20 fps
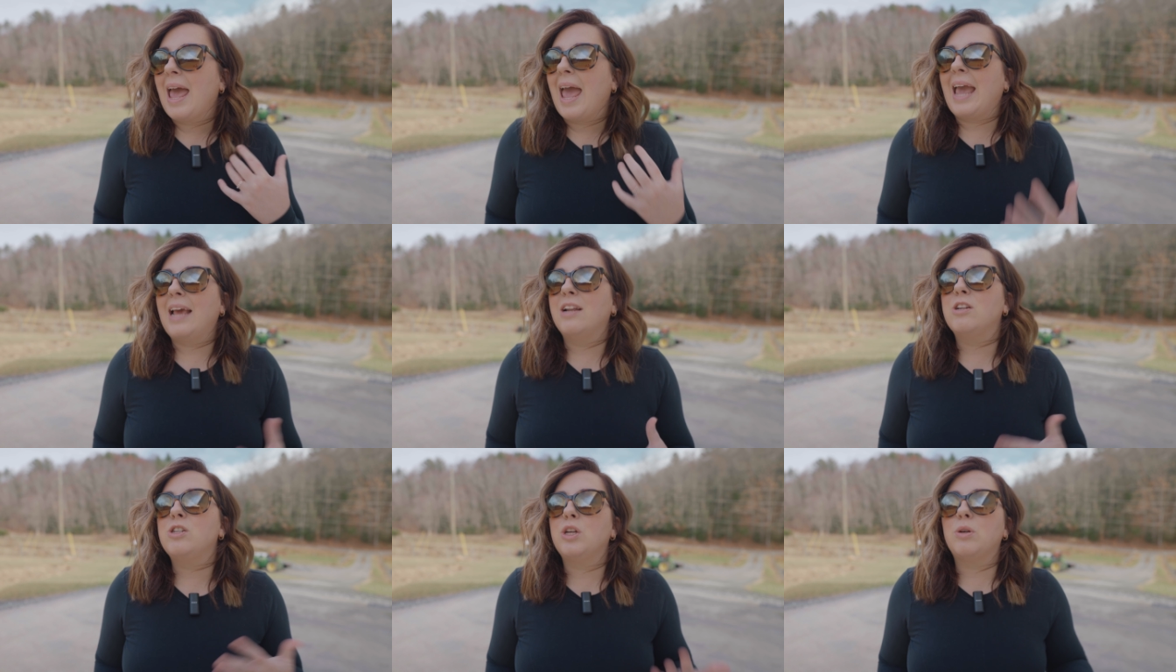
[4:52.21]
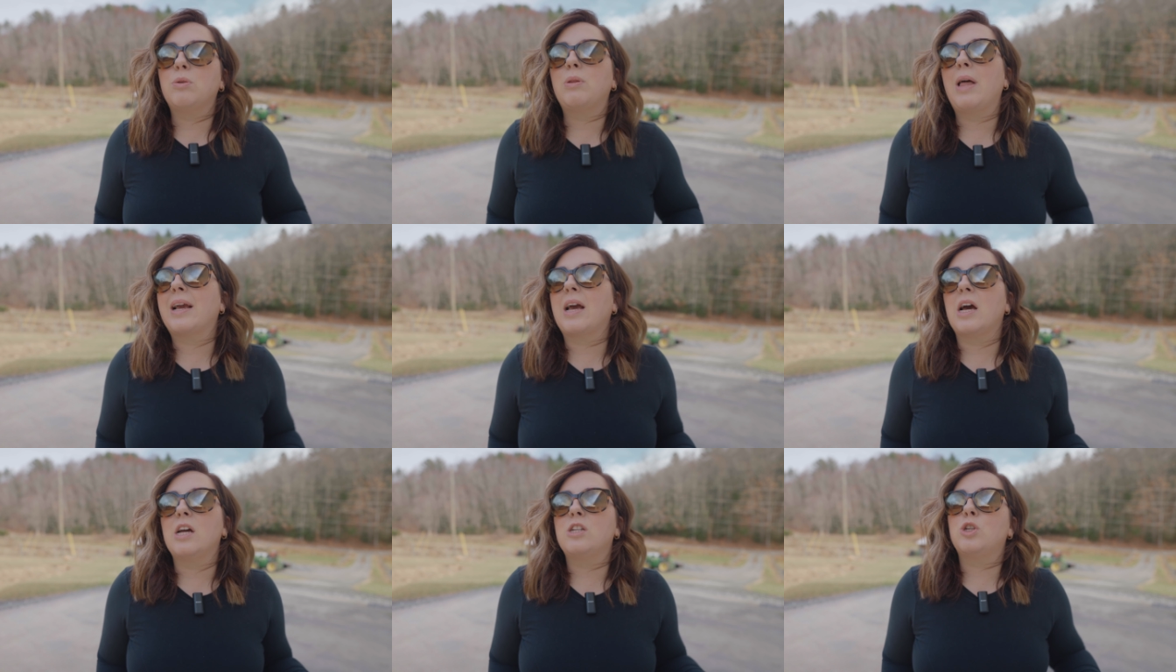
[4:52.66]
and do
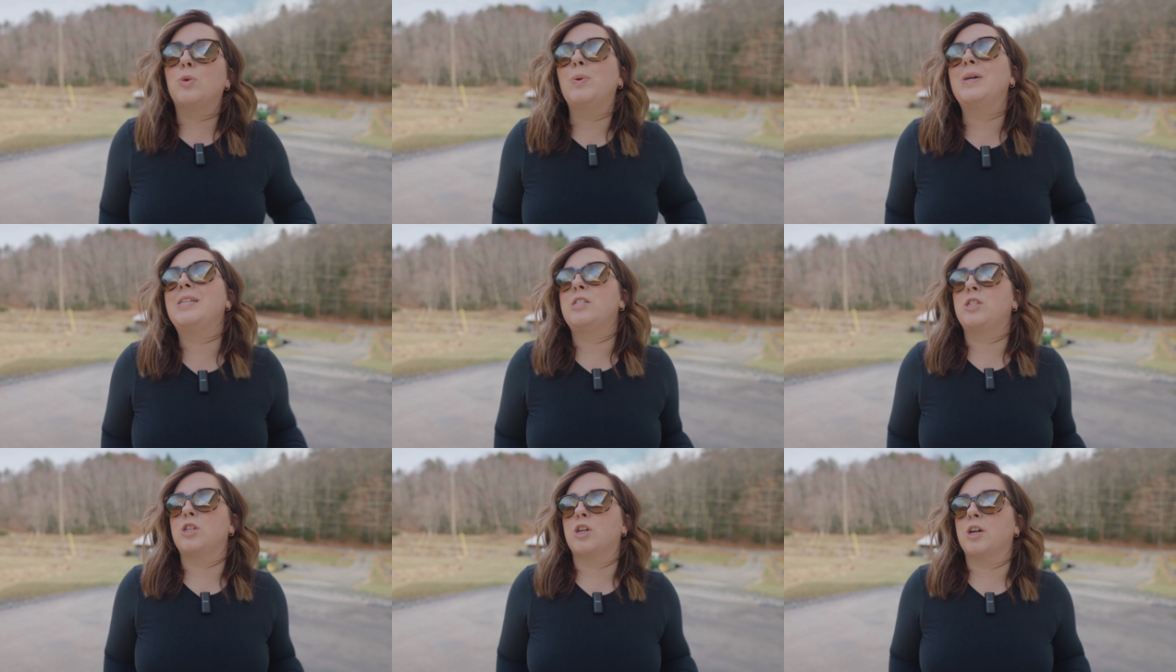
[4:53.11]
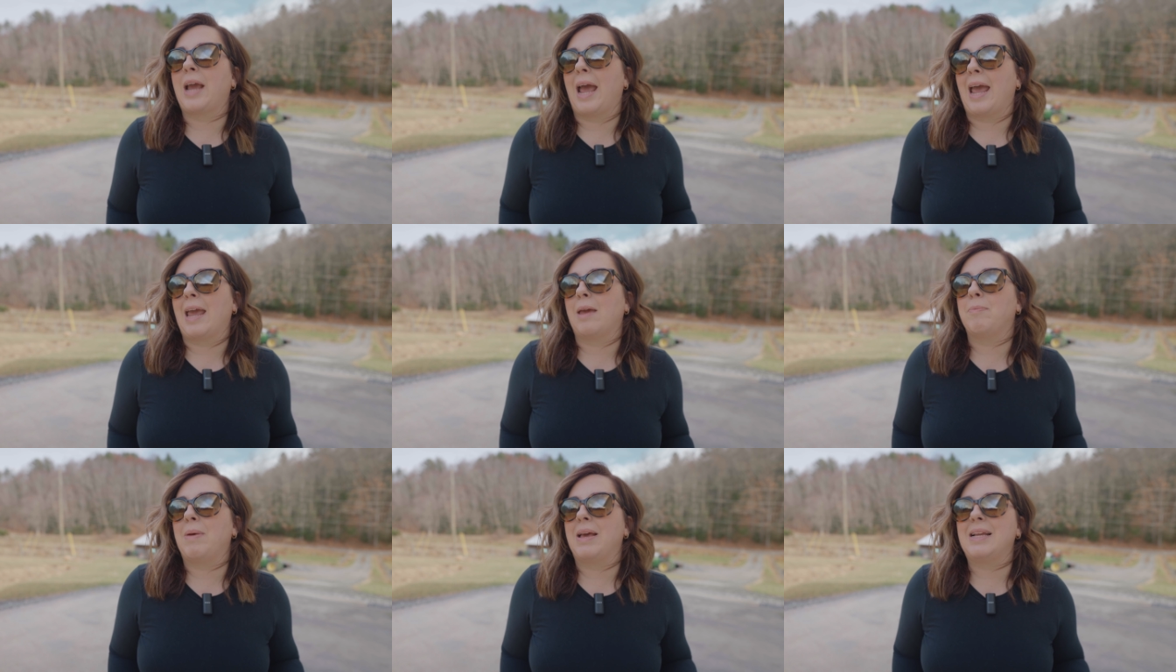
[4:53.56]
like a twister
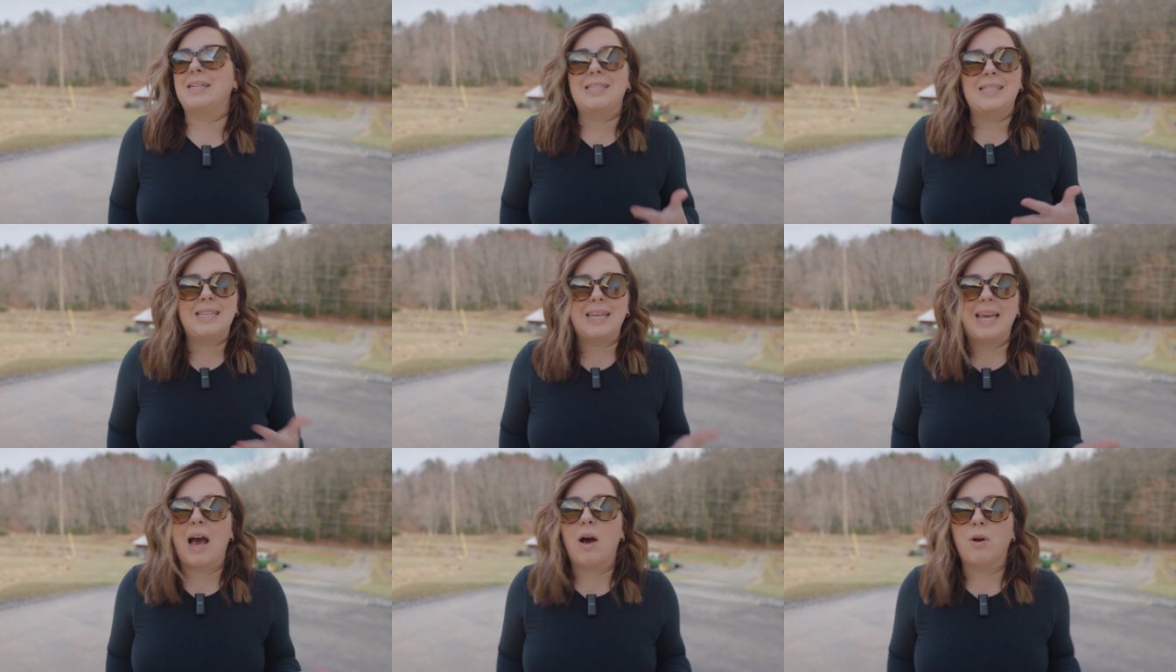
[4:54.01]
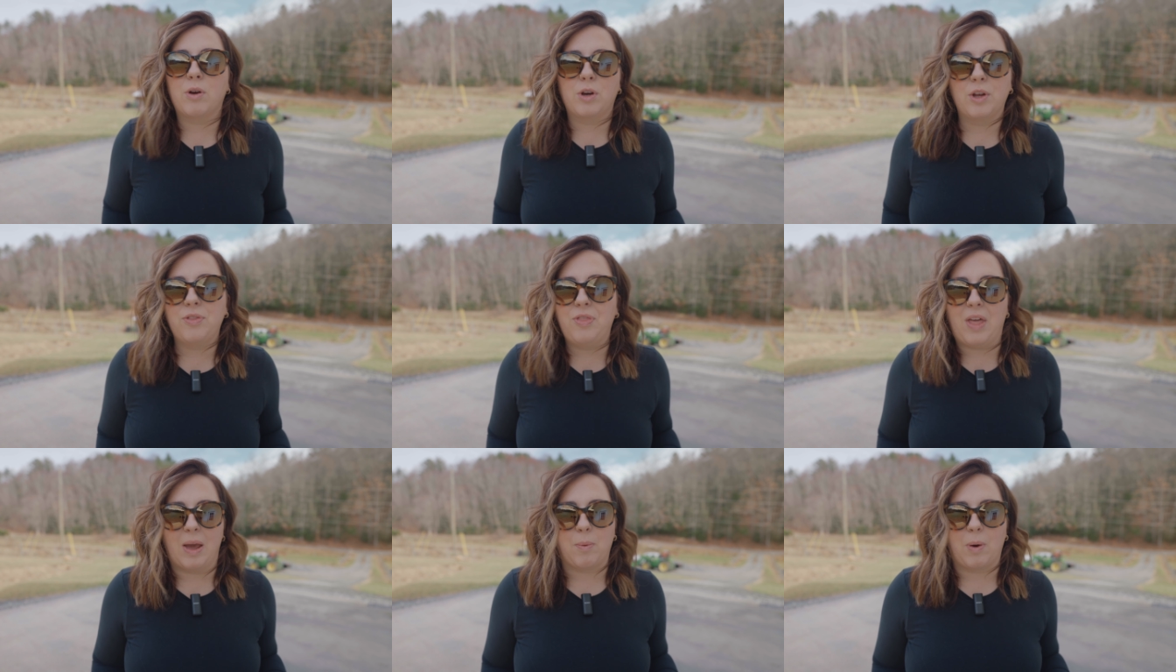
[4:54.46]
game and see how
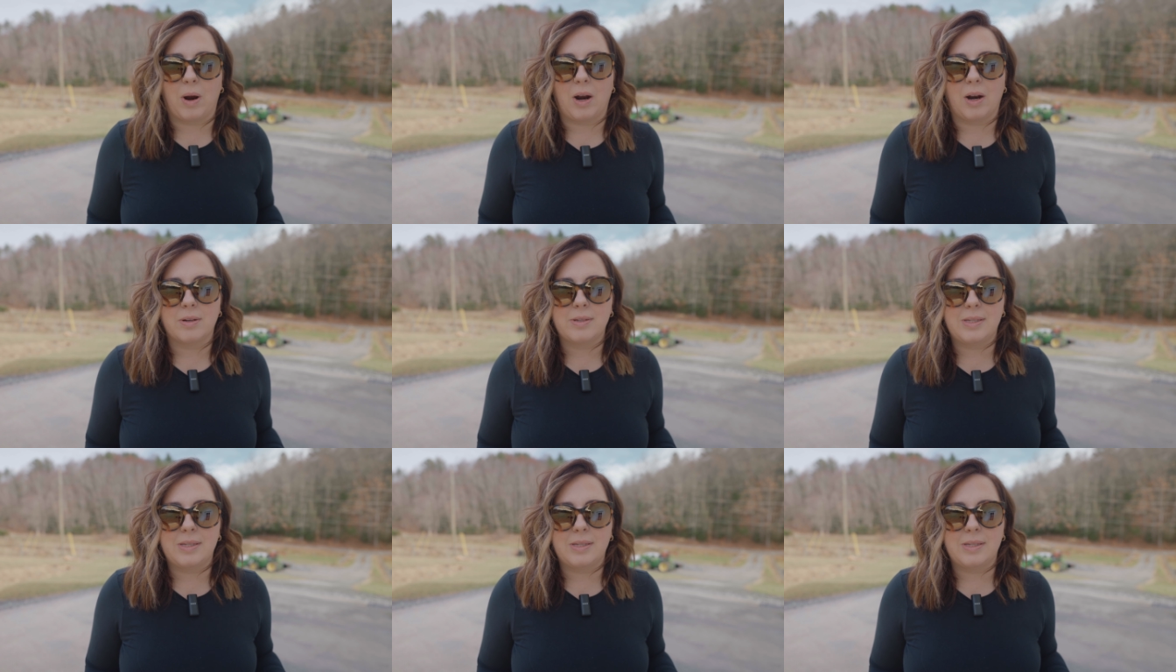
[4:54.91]
good they were.